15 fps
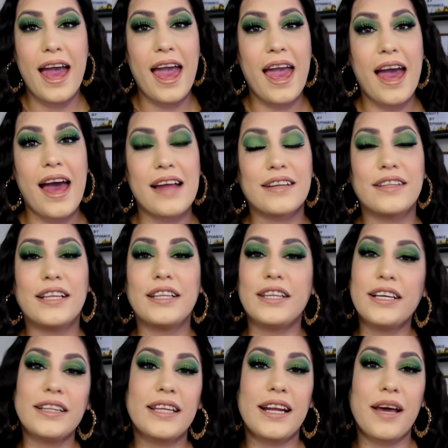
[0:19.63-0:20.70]
and the
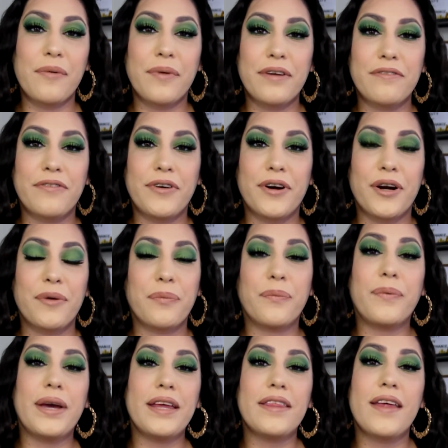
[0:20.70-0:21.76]
look that I went for
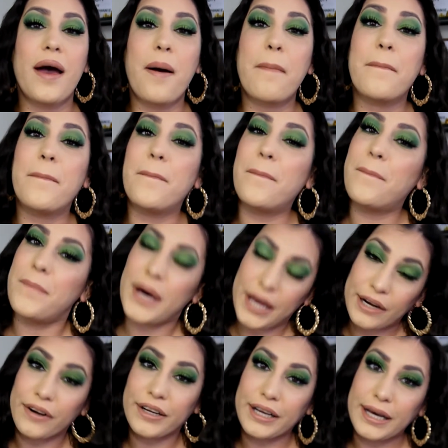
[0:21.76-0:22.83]
with
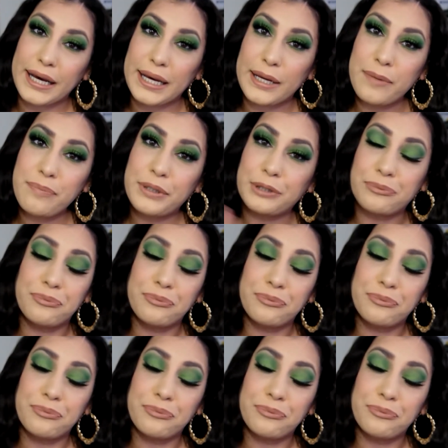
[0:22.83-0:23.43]
Buttercup.